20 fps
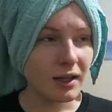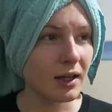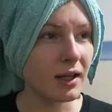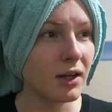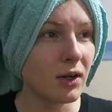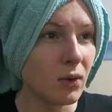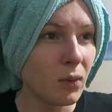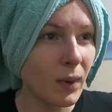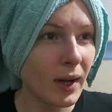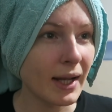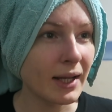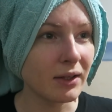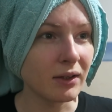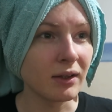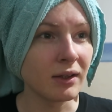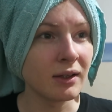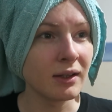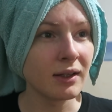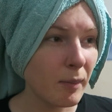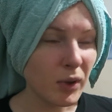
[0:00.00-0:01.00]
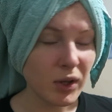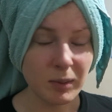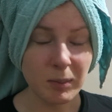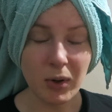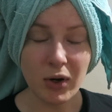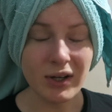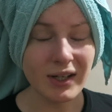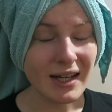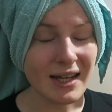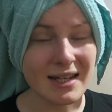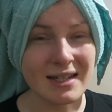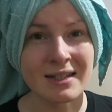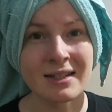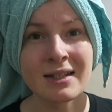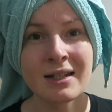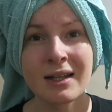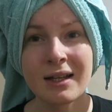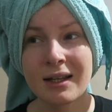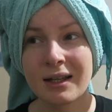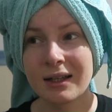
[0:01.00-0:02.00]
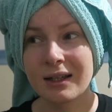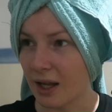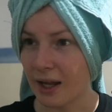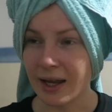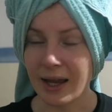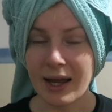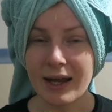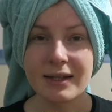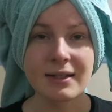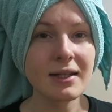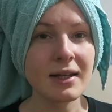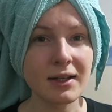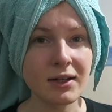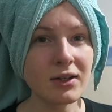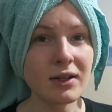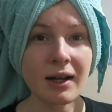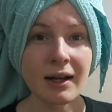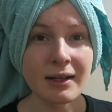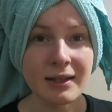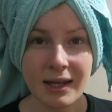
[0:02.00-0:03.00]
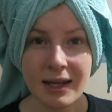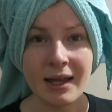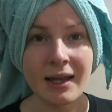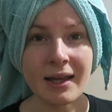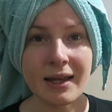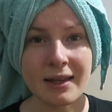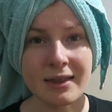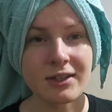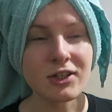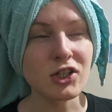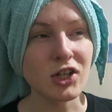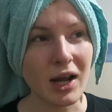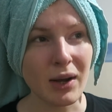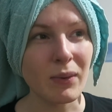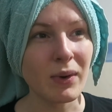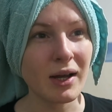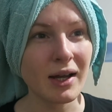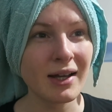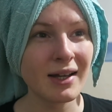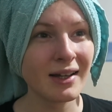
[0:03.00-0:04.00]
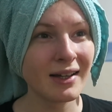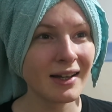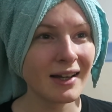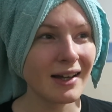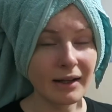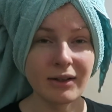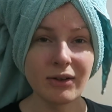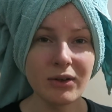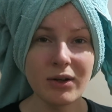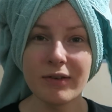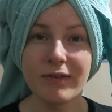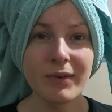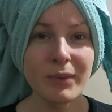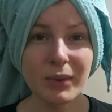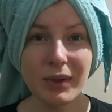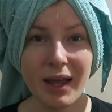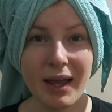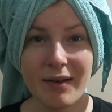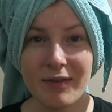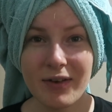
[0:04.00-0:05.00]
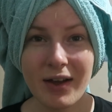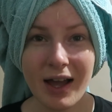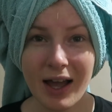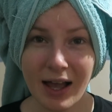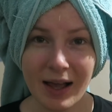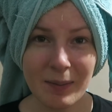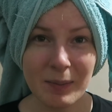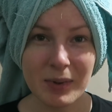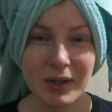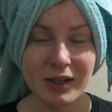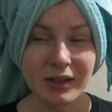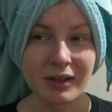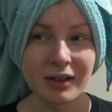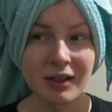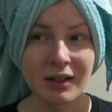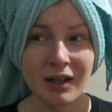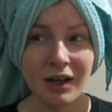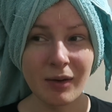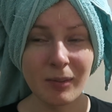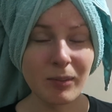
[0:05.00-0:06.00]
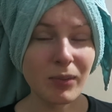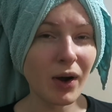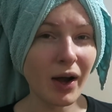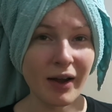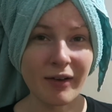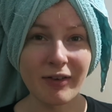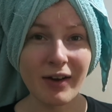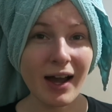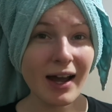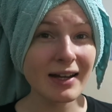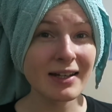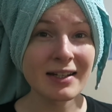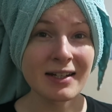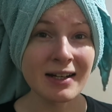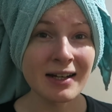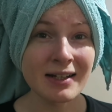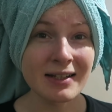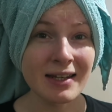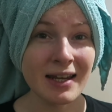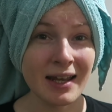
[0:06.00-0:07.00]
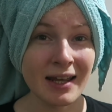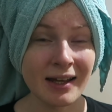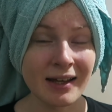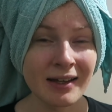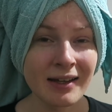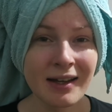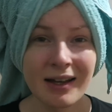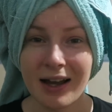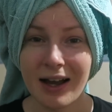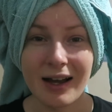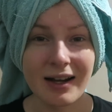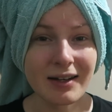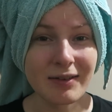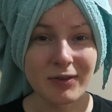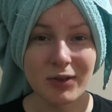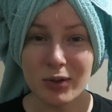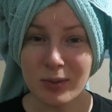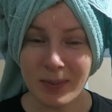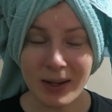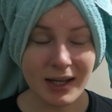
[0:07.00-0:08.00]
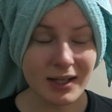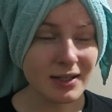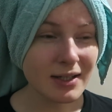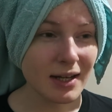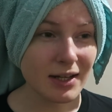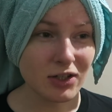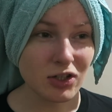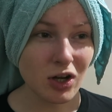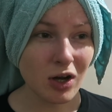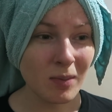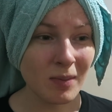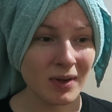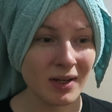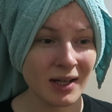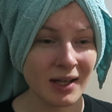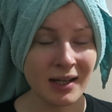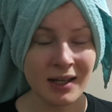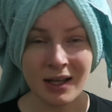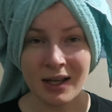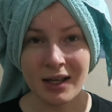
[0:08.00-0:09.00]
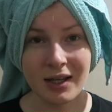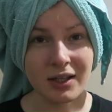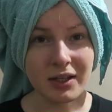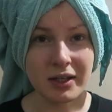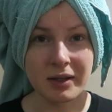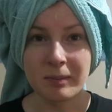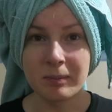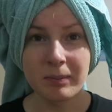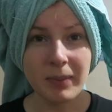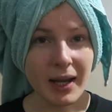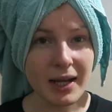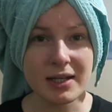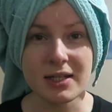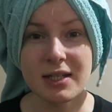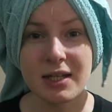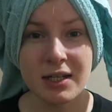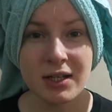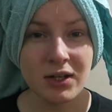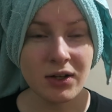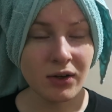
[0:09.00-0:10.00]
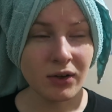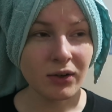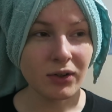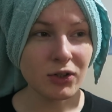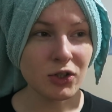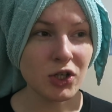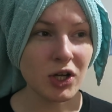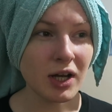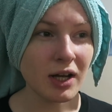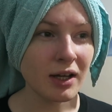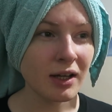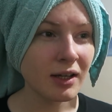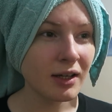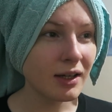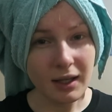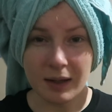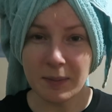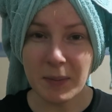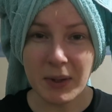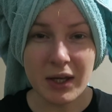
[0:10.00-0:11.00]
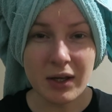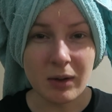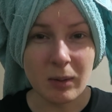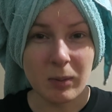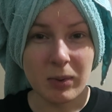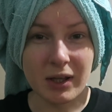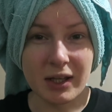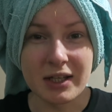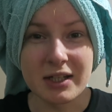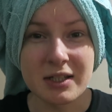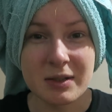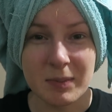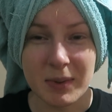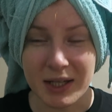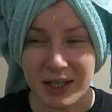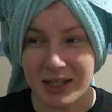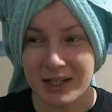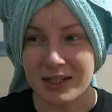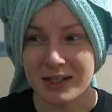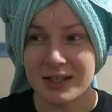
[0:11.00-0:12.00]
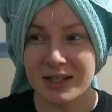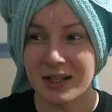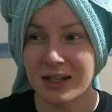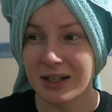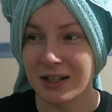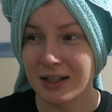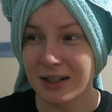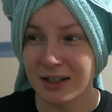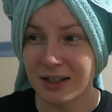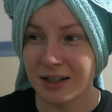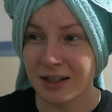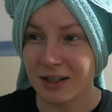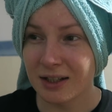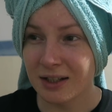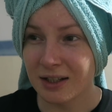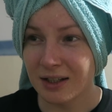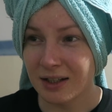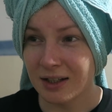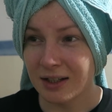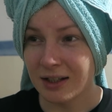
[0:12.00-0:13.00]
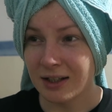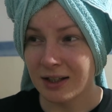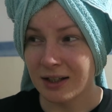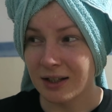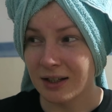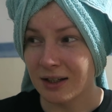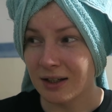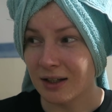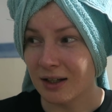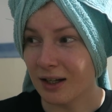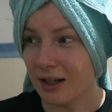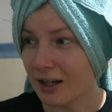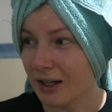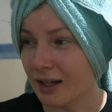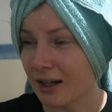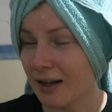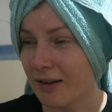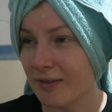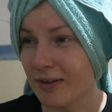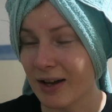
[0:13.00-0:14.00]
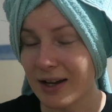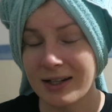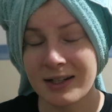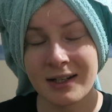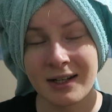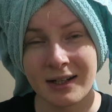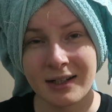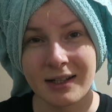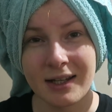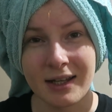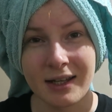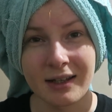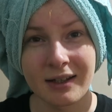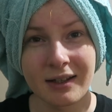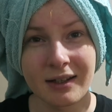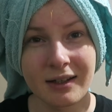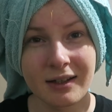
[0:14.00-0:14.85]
in a while, but the point is, I had a good idea in the shower. I don't know if it will ever happen, but I've had an idea, and if you make sketch comedy, you're based in Yorkshire, hit me up please, because I've had an idea.